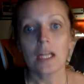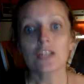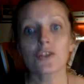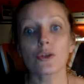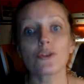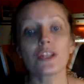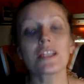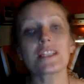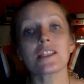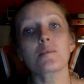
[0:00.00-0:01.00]
So the
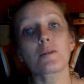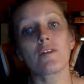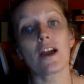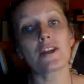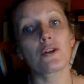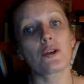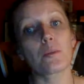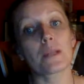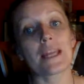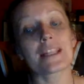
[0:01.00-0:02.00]
list that's provided on the
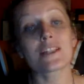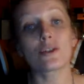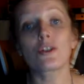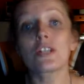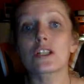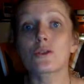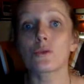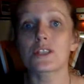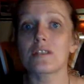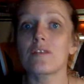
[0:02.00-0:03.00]
plan is not an
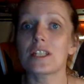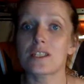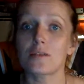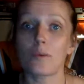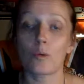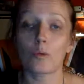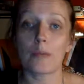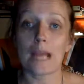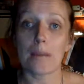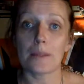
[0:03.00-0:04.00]
exhaustive list of what will
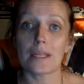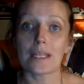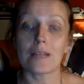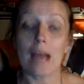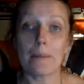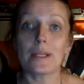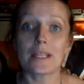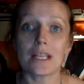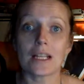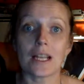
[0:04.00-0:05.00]
be happening
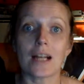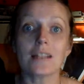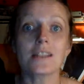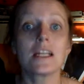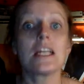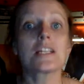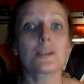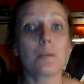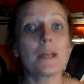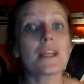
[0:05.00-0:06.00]
in class.
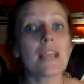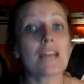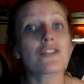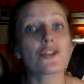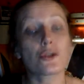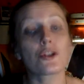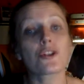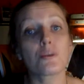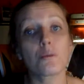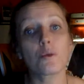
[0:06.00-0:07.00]
Depending how the
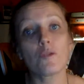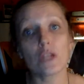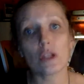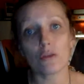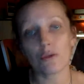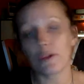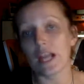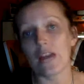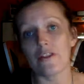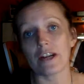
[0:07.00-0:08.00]
students are moving through the
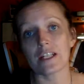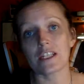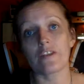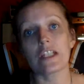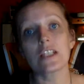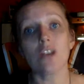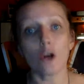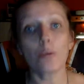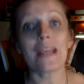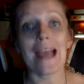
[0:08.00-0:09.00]
other activities,
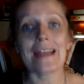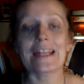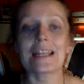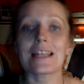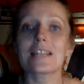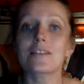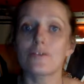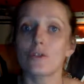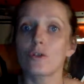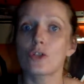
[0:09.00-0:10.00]
I'll be adding things
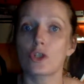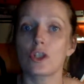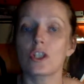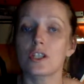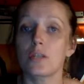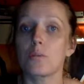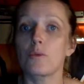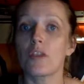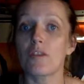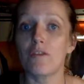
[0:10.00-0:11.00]
for those students that are
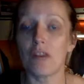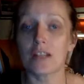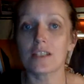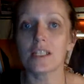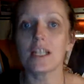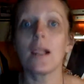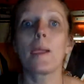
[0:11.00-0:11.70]
moving faster